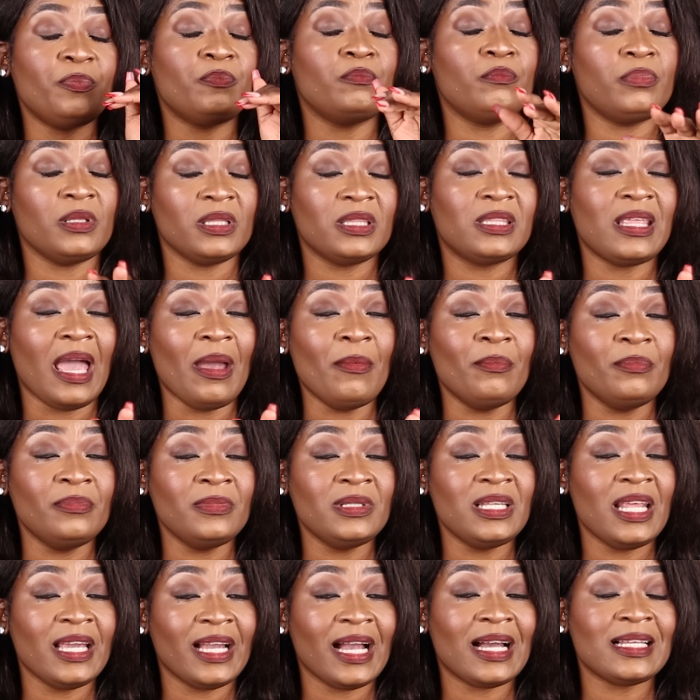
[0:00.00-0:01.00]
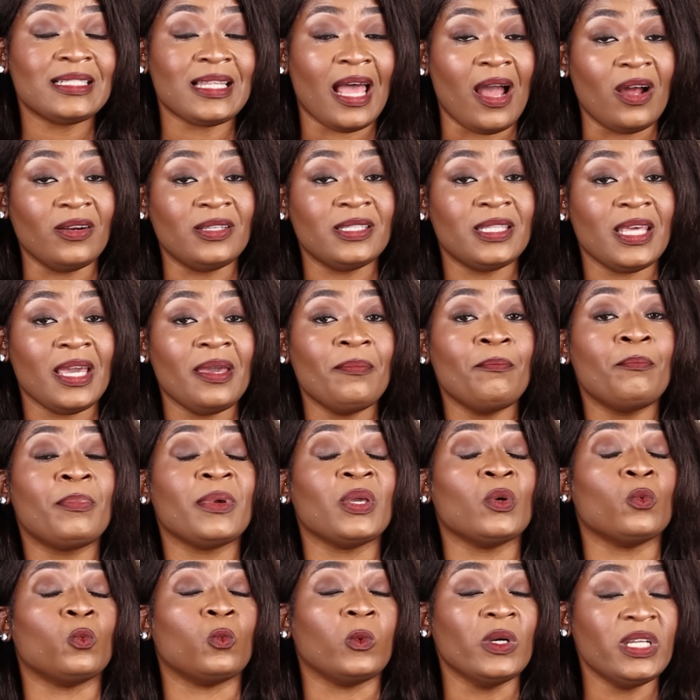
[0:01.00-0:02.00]
Them niggas out there
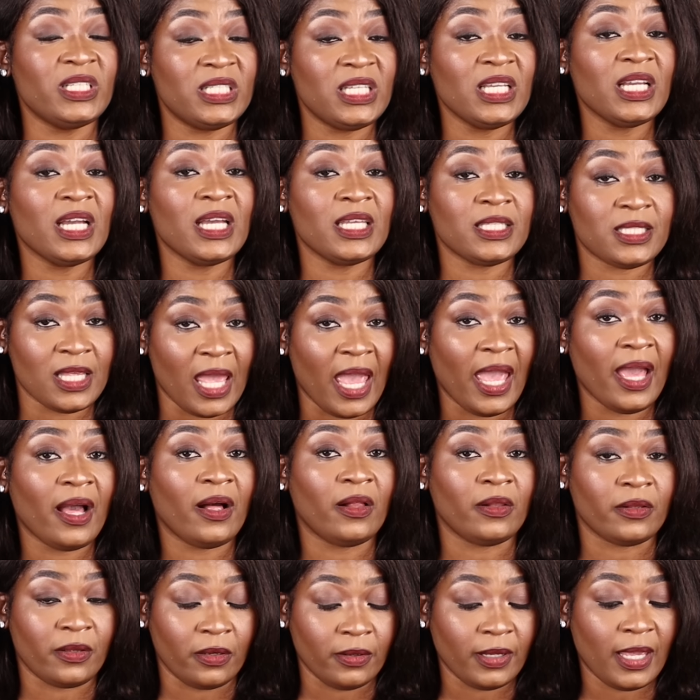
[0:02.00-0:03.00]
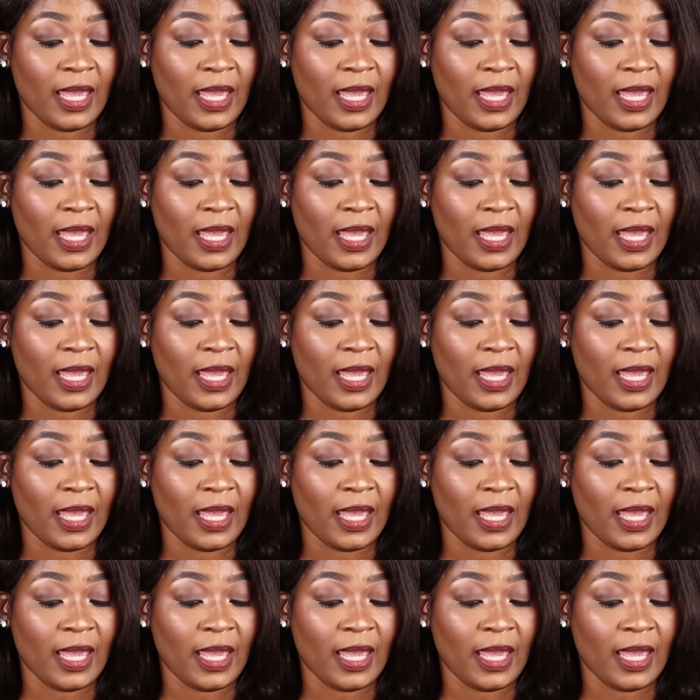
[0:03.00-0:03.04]
bewitching as hell.